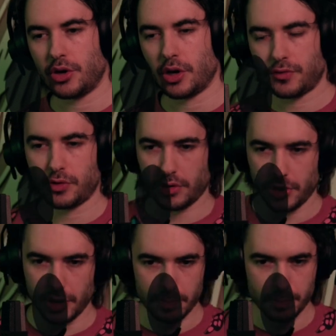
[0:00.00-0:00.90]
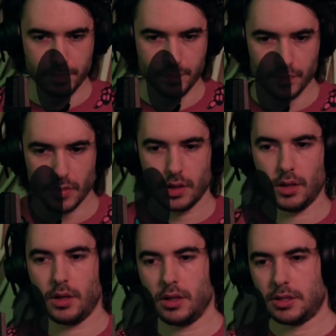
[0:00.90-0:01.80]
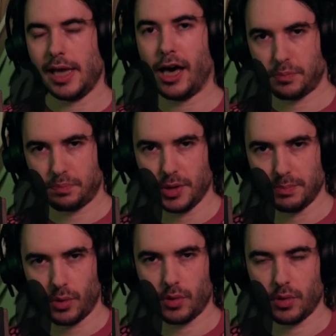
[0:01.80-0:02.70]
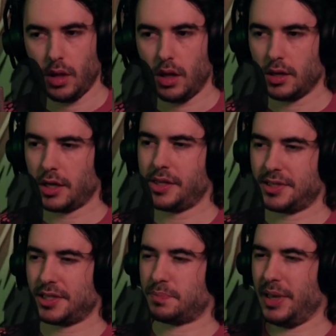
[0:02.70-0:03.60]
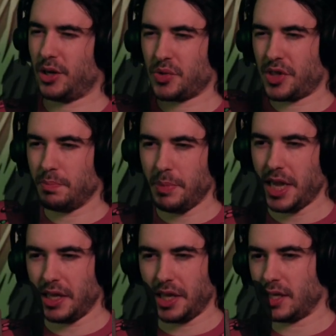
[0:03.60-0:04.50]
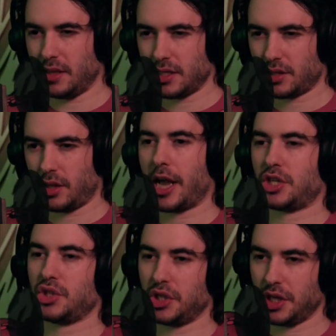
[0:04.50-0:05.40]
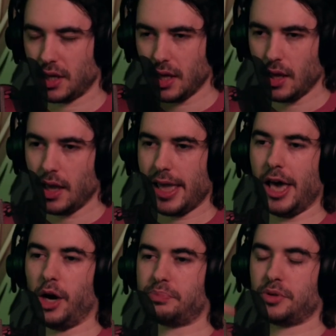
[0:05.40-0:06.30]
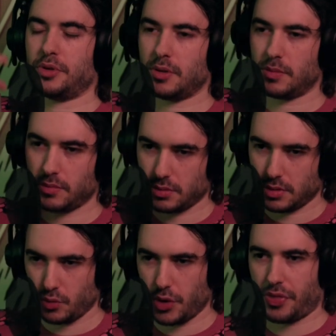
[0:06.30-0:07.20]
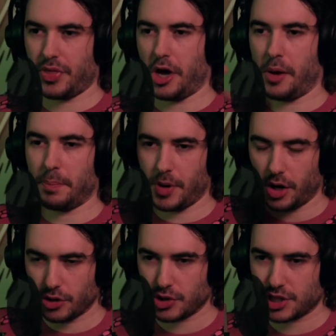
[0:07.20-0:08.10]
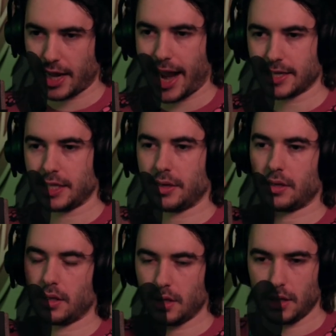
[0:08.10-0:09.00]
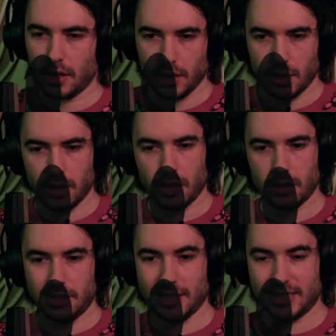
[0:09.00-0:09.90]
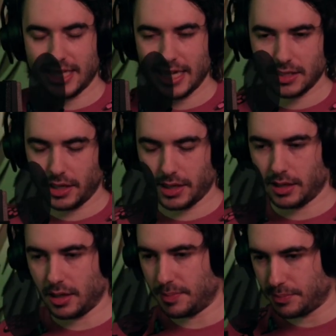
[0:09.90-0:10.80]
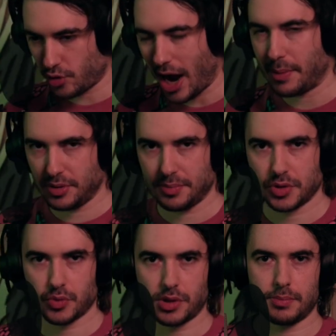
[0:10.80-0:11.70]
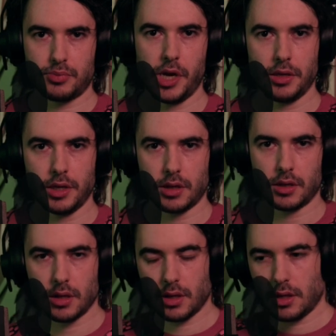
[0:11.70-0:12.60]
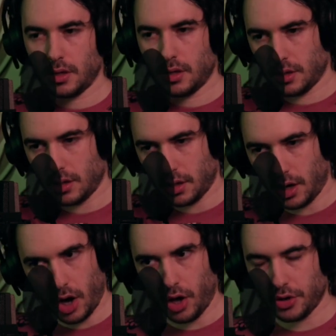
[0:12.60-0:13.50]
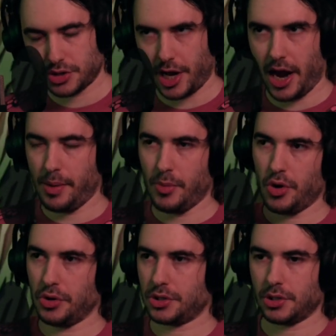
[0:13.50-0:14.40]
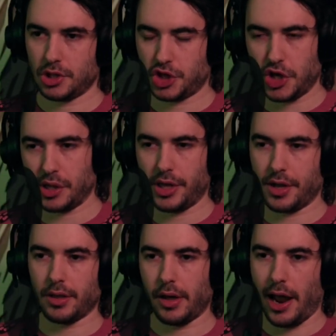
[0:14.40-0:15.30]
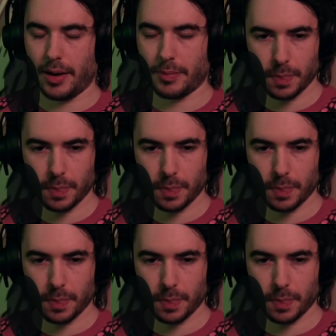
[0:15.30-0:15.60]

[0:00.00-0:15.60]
it for to help people. Like, this is bigger than me. Like, this will actually help with understanding disease, like problems with the brain, like Alzheimer's and shit like that.